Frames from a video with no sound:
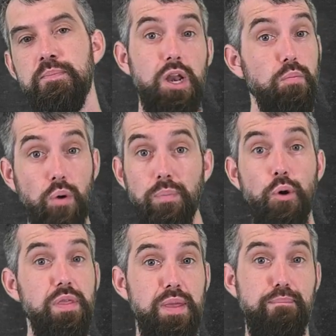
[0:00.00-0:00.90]
Now, more
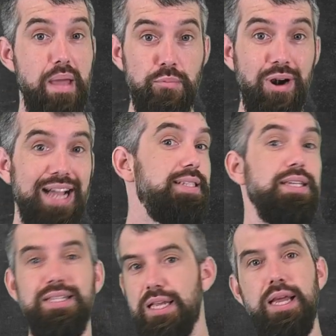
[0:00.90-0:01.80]
important than memorizing,
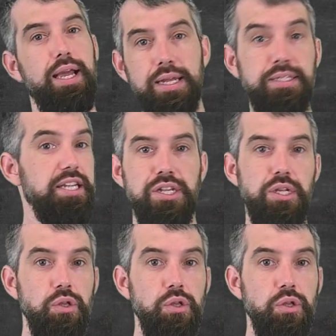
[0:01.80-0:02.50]
because indeed,